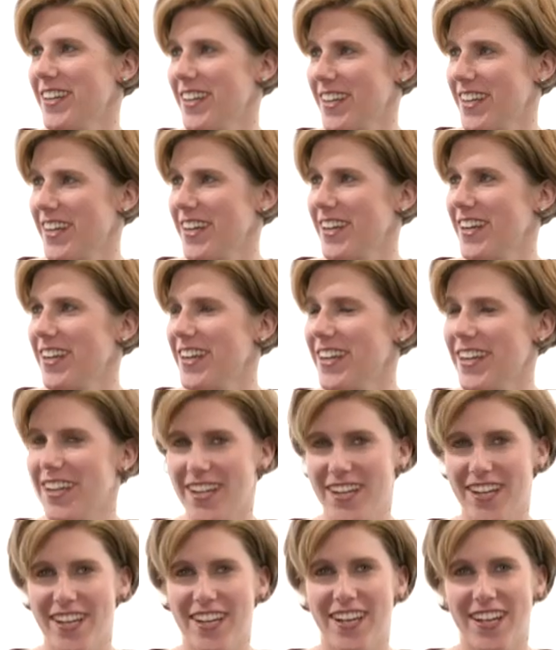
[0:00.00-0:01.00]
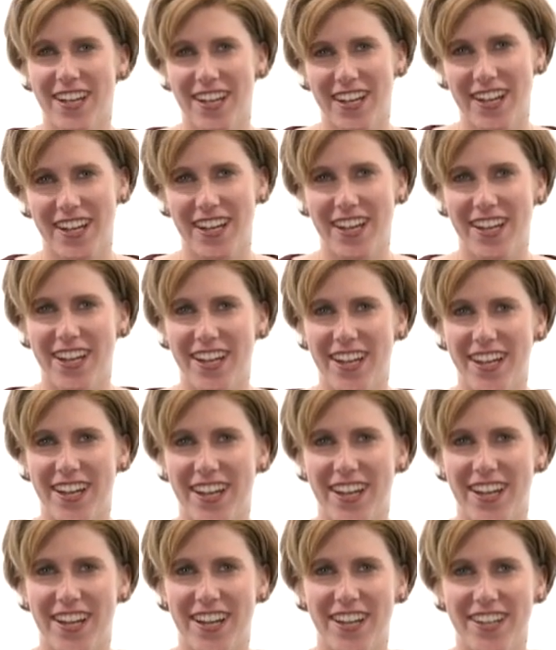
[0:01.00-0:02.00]

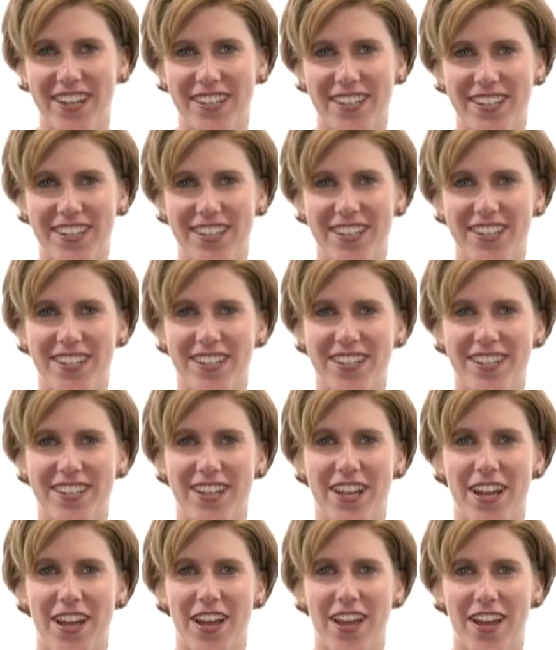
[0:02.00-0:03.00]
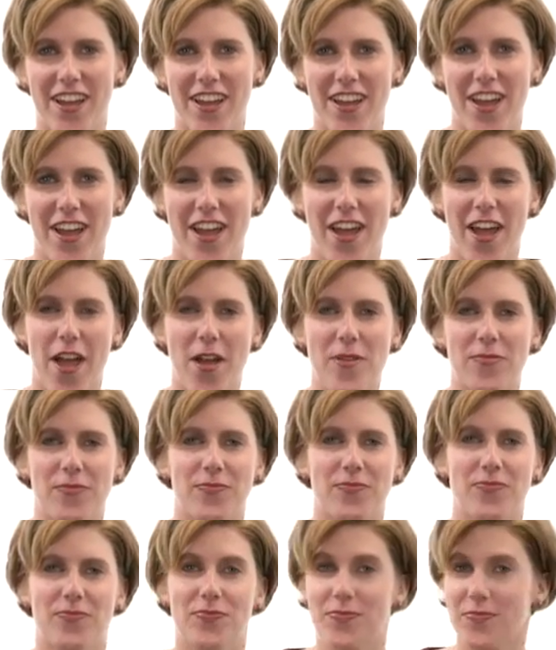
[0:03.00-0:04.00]

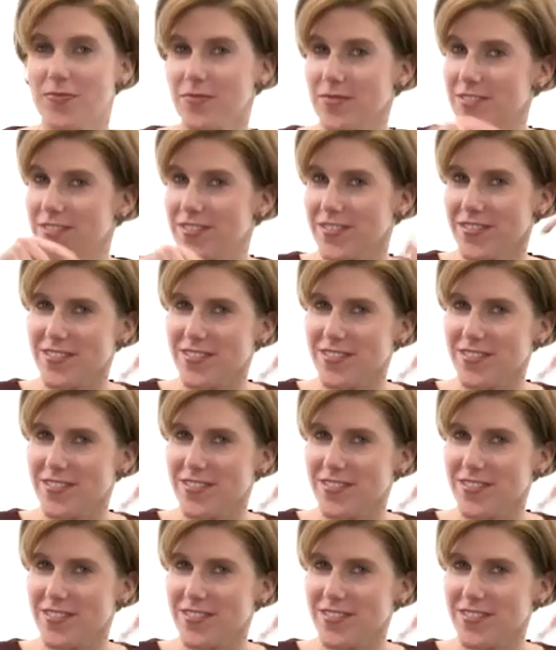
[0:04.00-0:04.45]
The person shown says nothing.